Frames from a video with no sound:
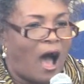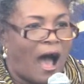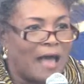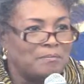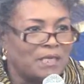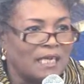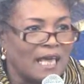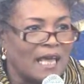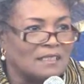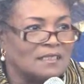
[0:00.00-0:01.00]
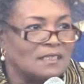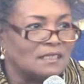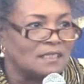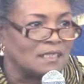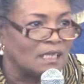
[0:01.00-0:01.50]
I began to
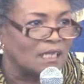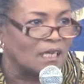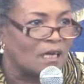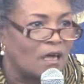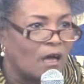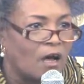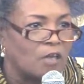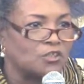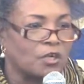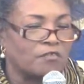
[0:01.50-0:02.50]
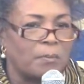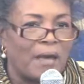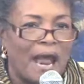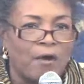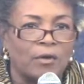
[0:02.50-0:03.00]
see a sort of a
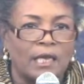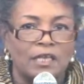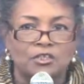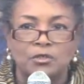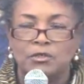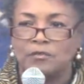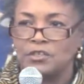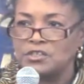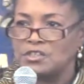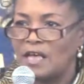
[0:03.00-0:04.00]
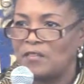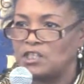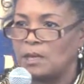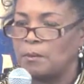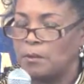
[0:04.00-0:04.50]
parallel universe at the
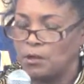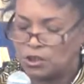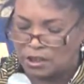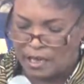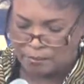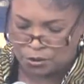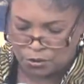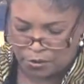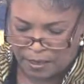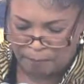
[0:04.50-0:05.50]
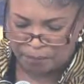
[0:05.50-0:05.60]
Jet Propulsion Laboratory.